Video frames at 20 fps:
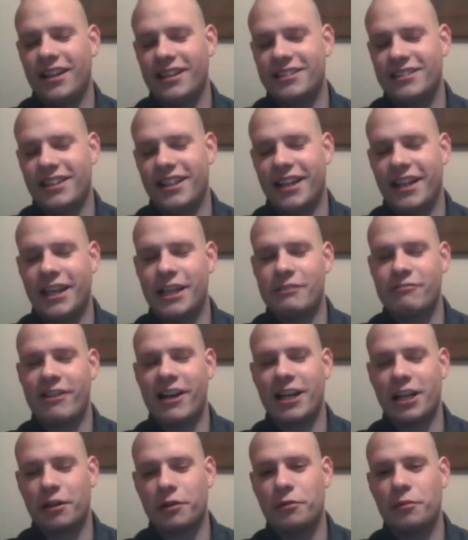
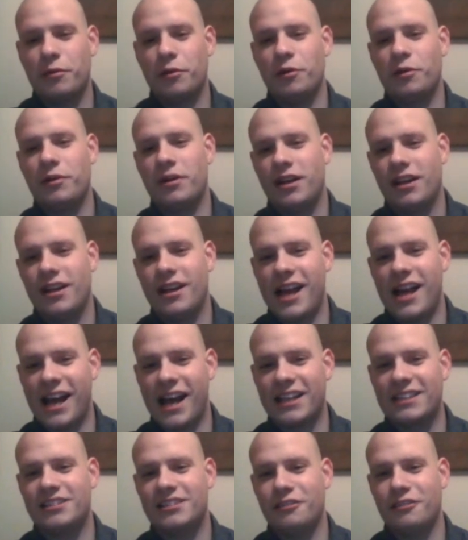ineradicable as the
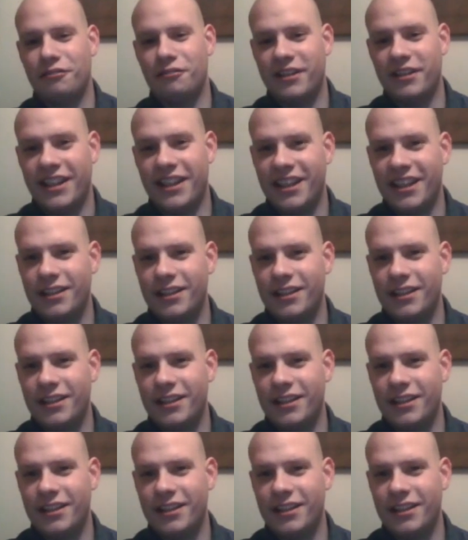flea,